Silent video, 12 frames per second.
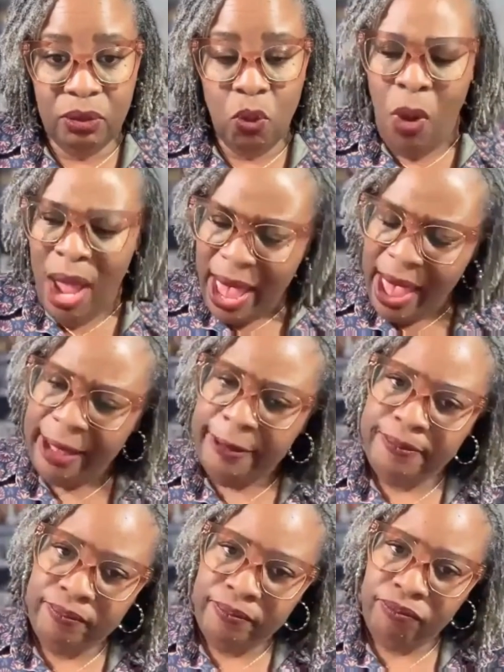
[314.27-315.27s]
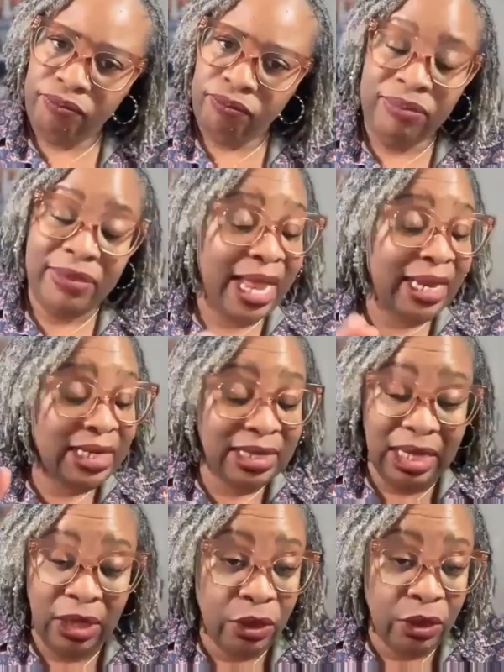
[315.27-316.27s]
Why? Not to
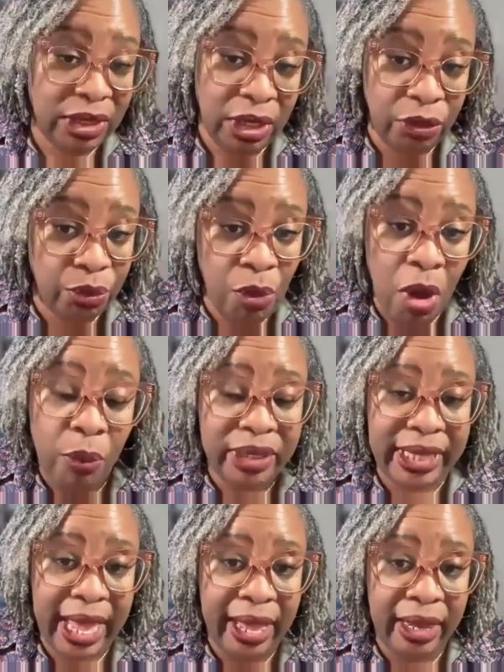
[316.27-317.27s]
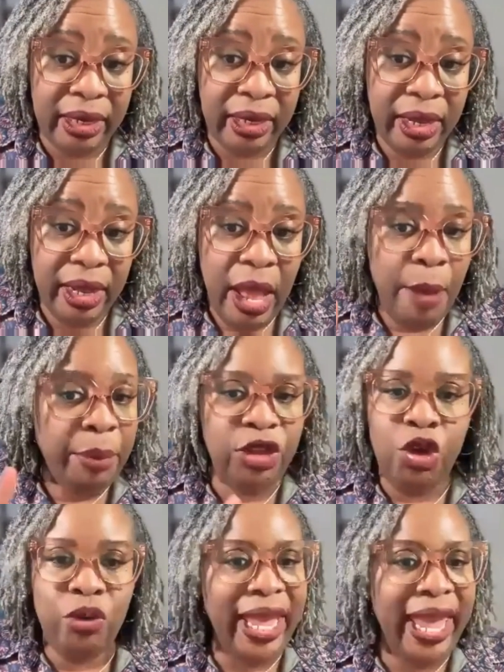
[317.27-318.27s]
say that there's anything wrong with that, but
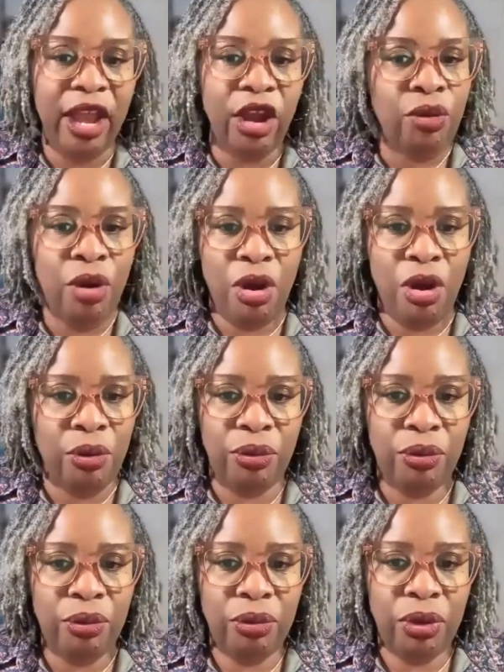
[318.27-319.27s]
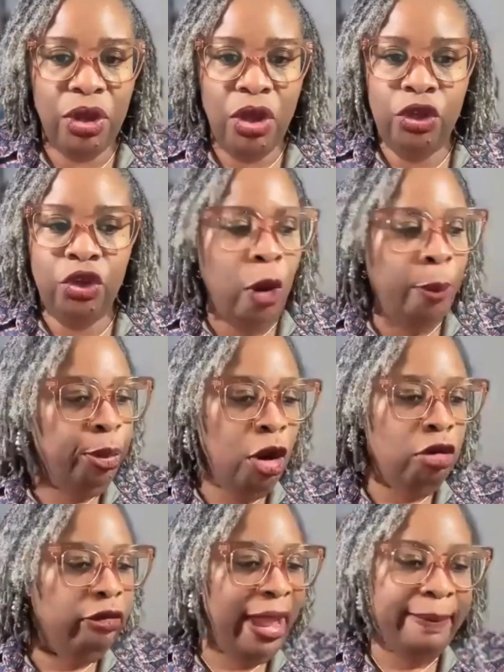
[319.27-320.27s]
you can't grow. Your
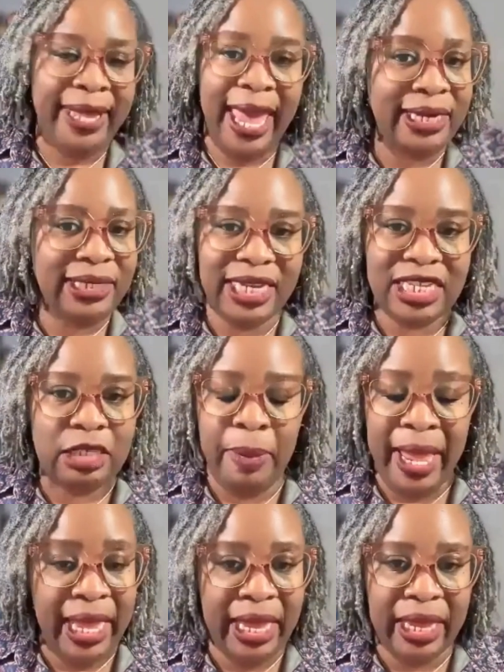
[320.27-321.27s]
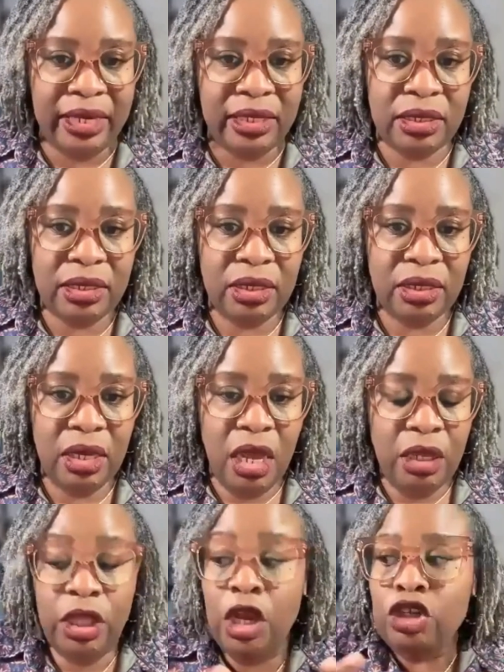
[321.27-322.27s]
program can't expand.
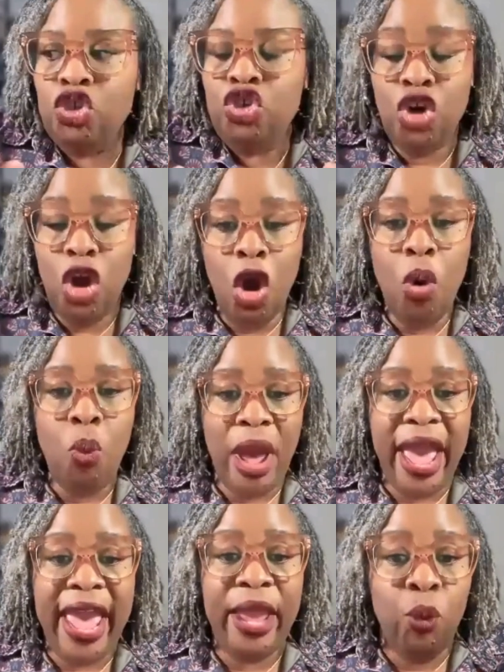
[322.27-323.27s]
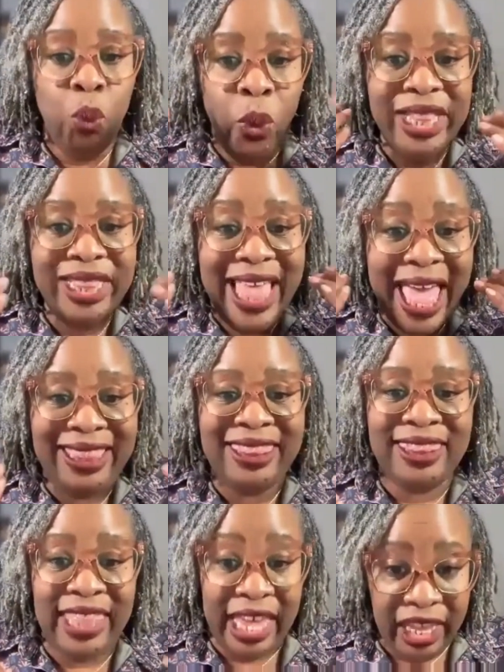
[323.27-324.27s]
There's no way with that
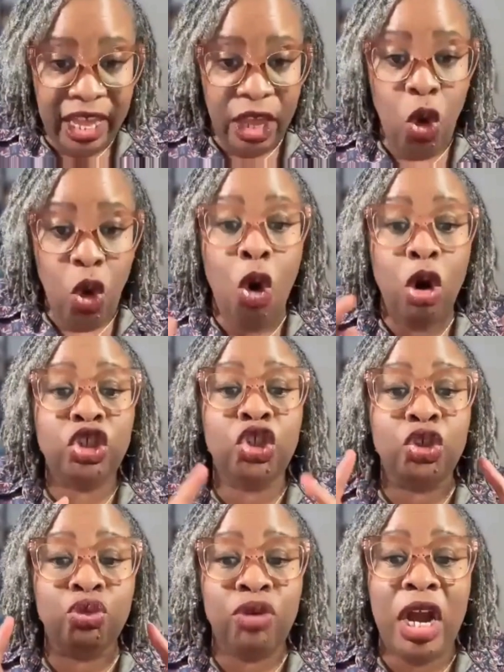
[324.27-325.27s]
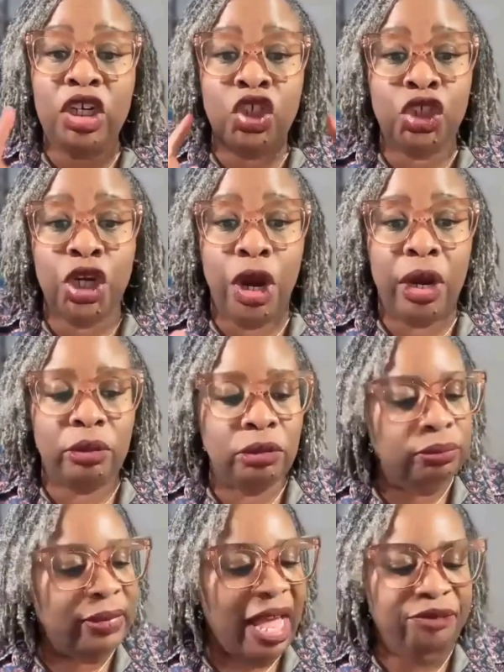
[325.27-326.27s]
thinking or structure.
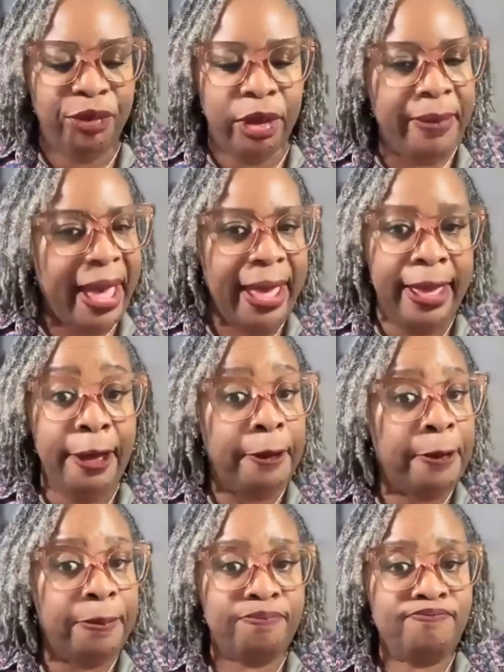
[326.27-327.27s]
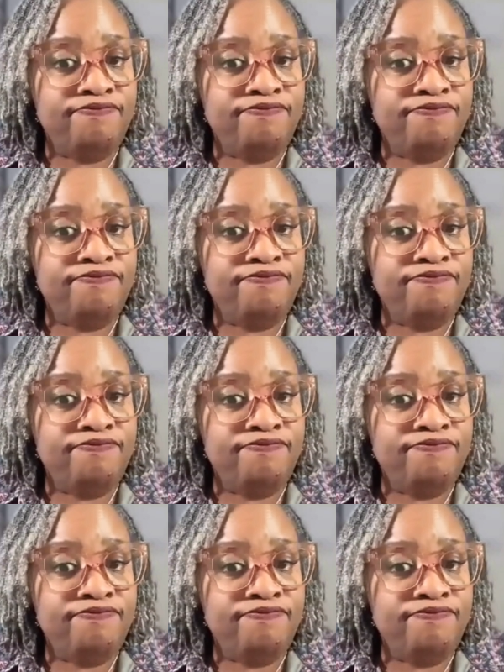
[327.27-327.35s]
I feel my help.